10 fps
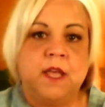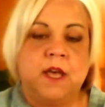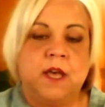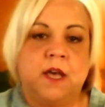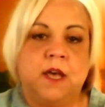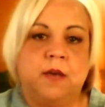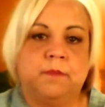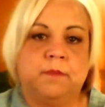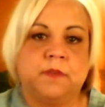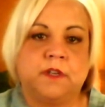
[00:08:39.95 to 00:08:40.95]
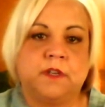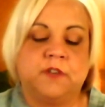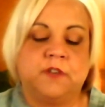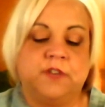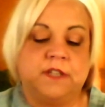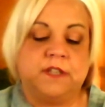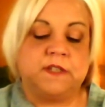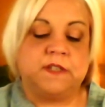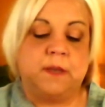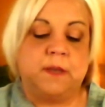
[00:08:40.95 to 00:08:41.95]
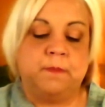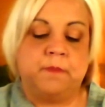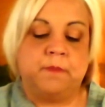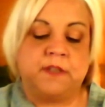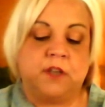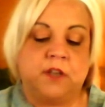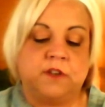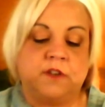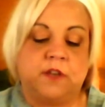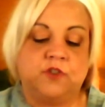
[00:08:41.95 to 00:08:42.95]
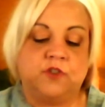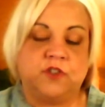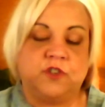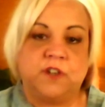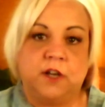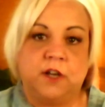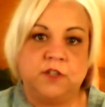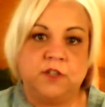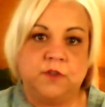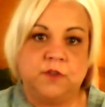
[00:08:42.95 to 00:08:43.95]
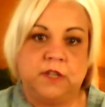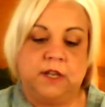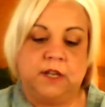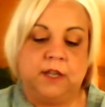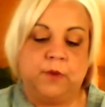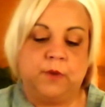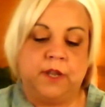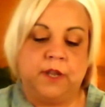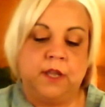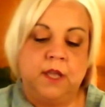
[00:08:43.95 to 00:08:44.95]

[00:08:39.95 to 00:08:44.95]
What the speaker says: Because you get some mascaras that are just entirely too thin and liquidy,